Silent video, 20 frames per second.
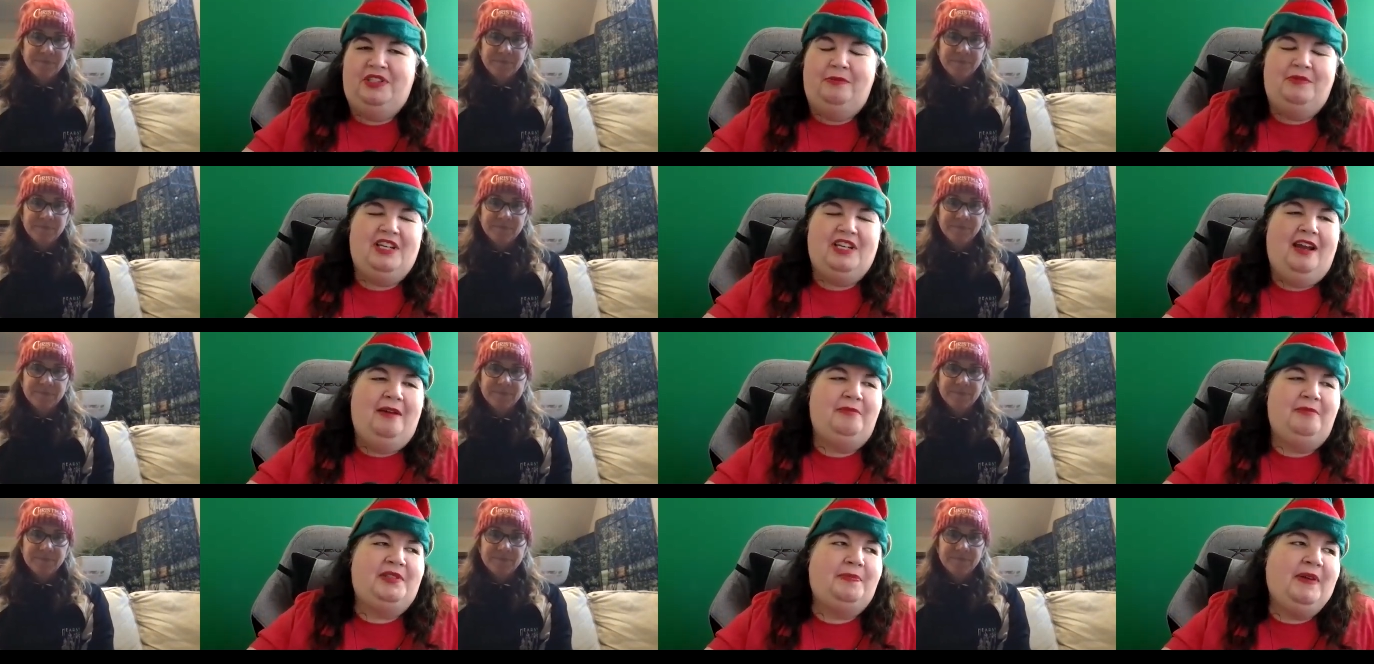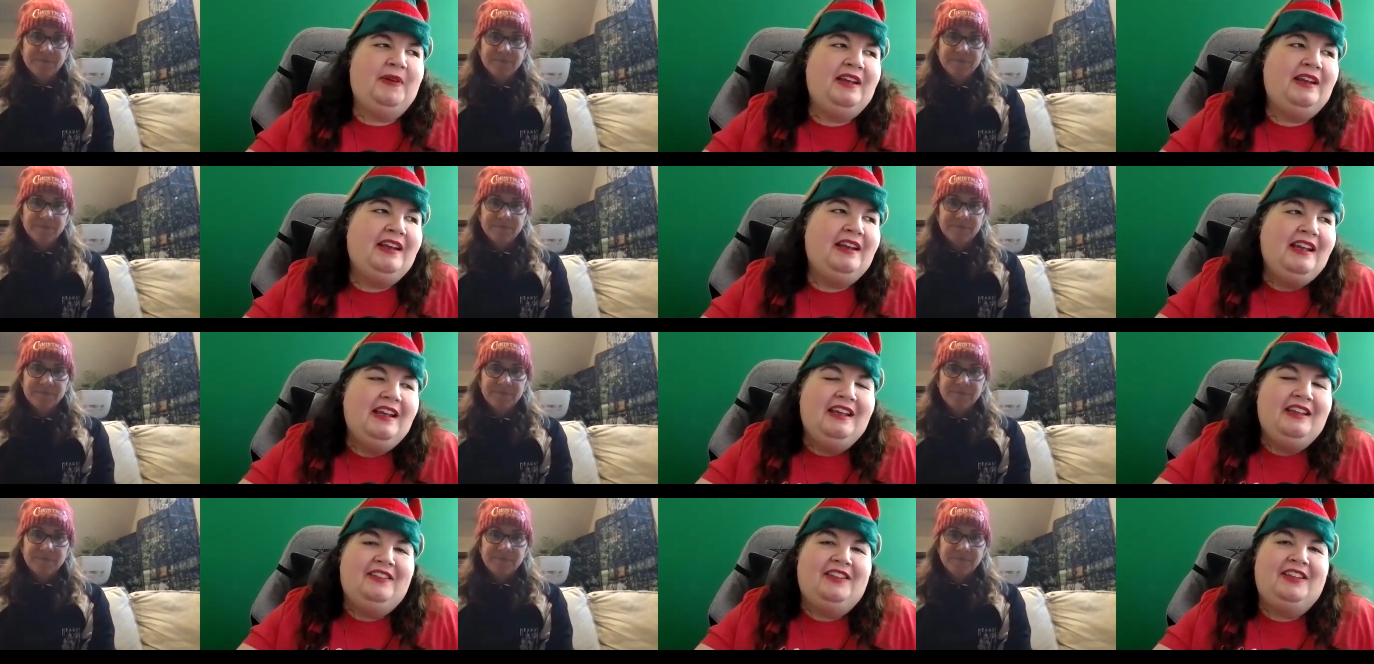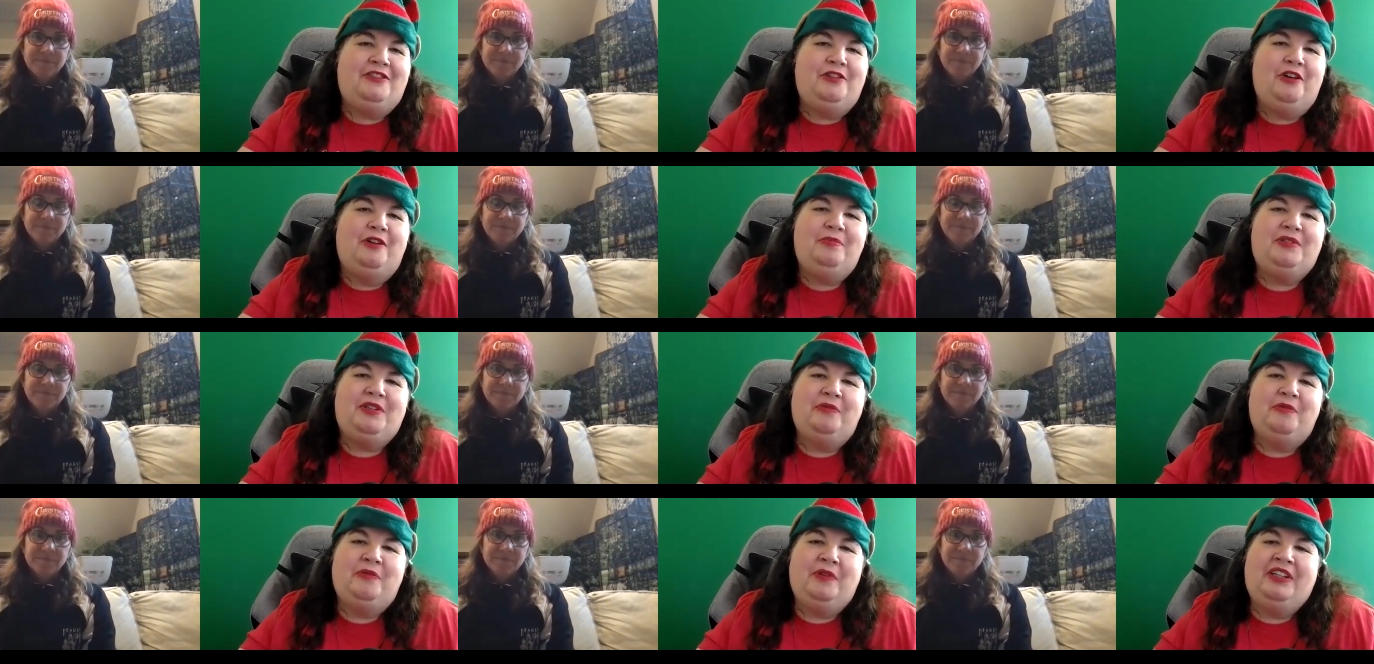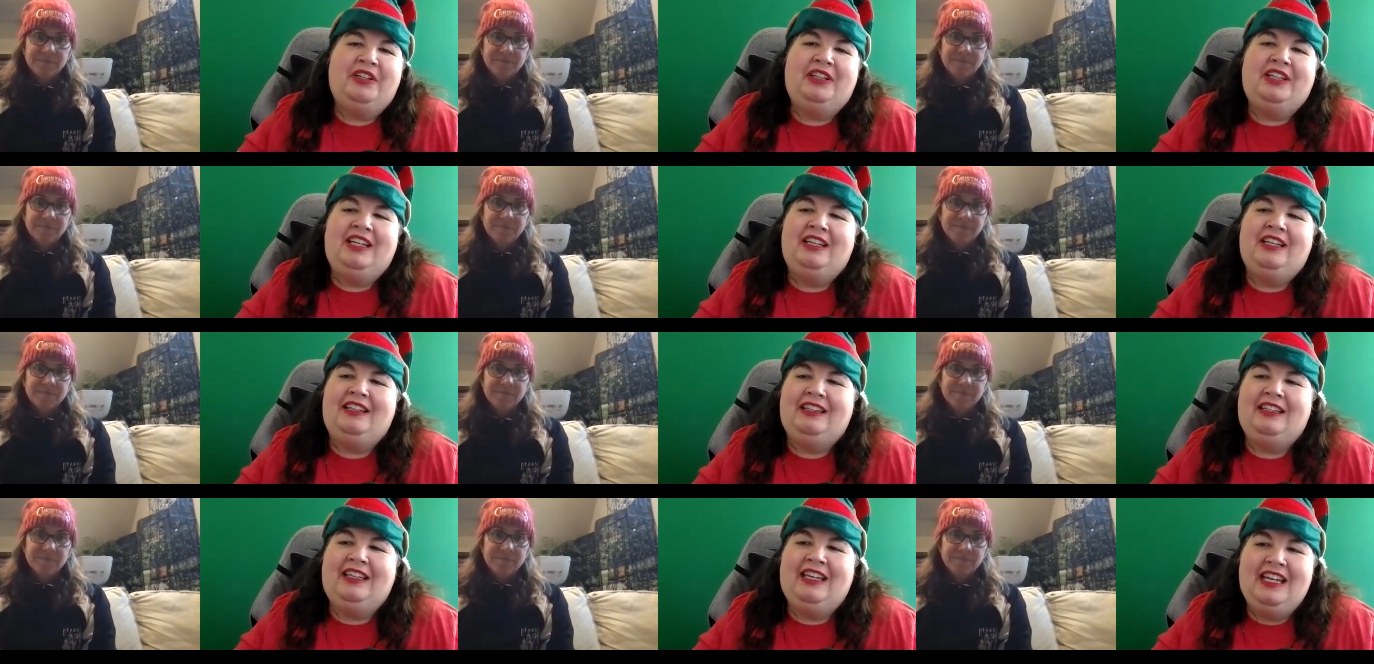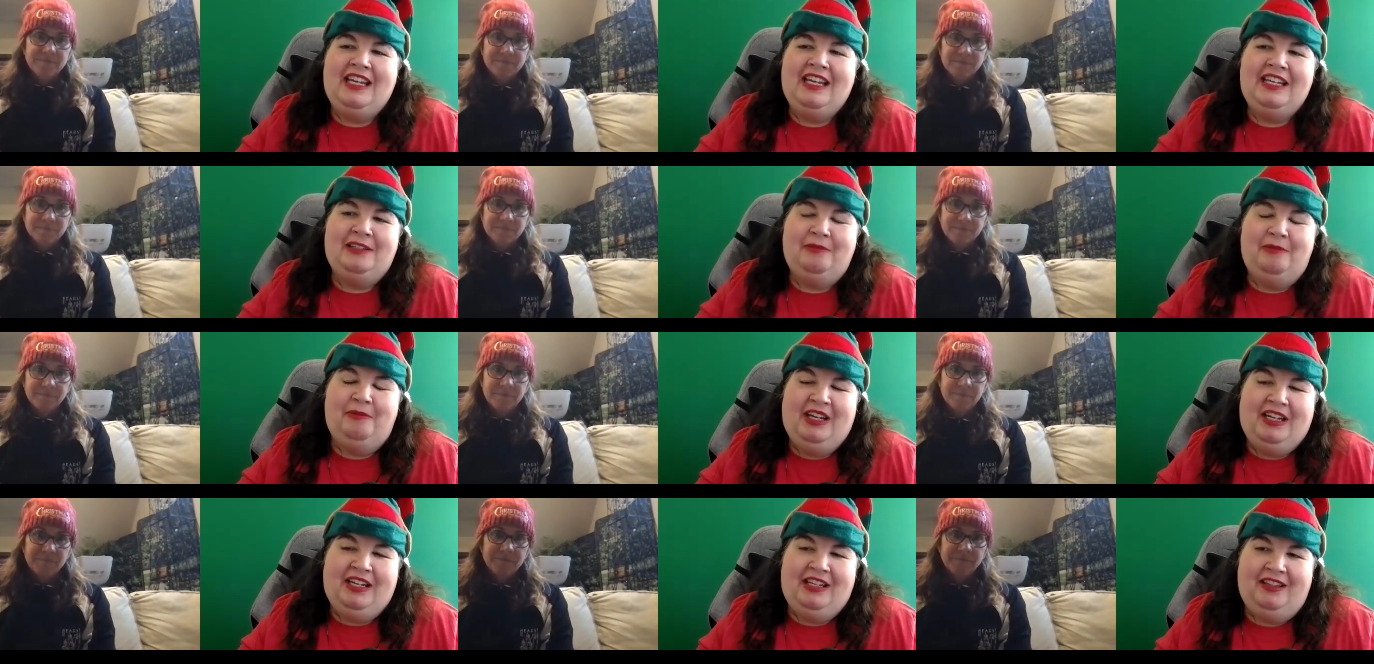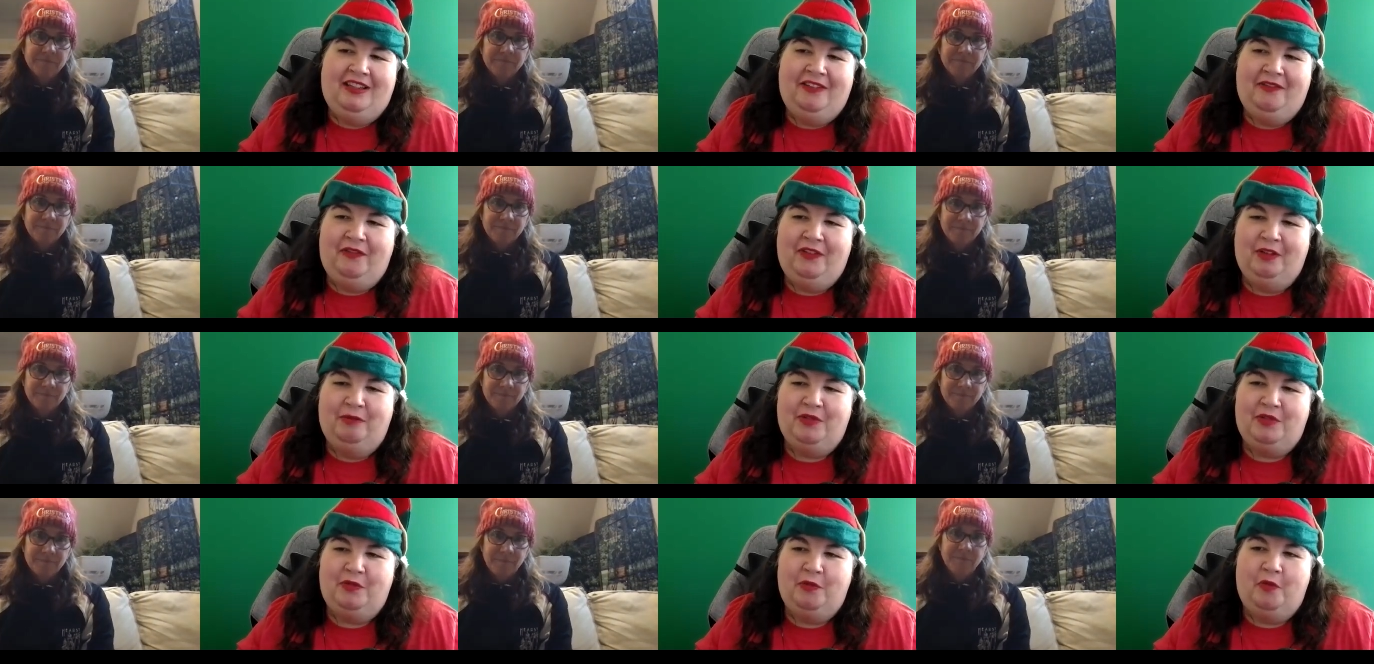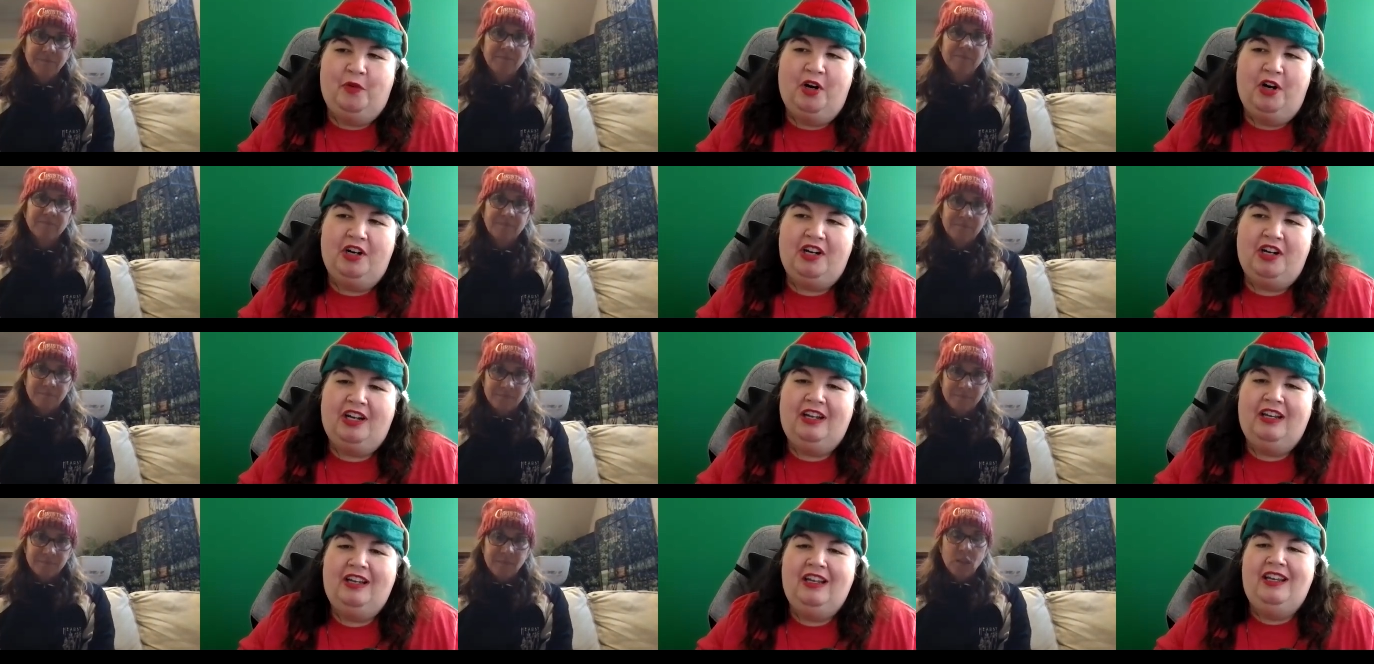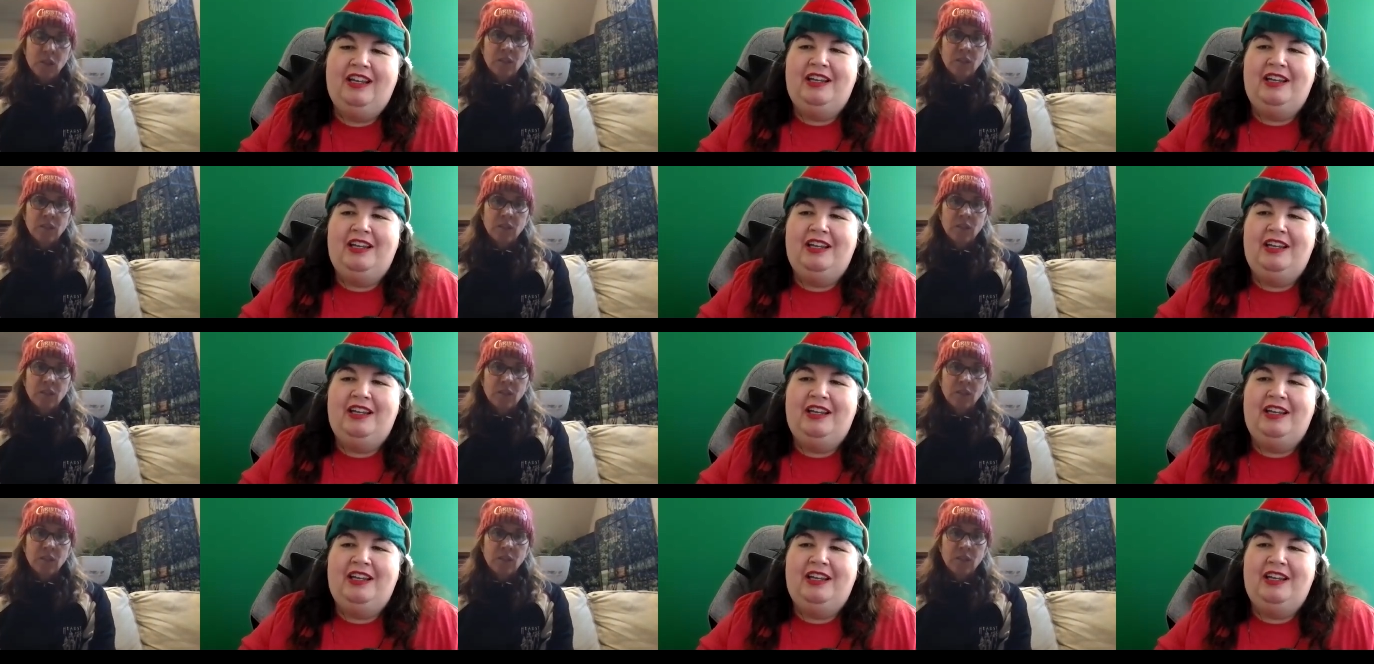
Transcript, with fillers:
Speaker 1: sometimes, but the tropes are really key to making the films work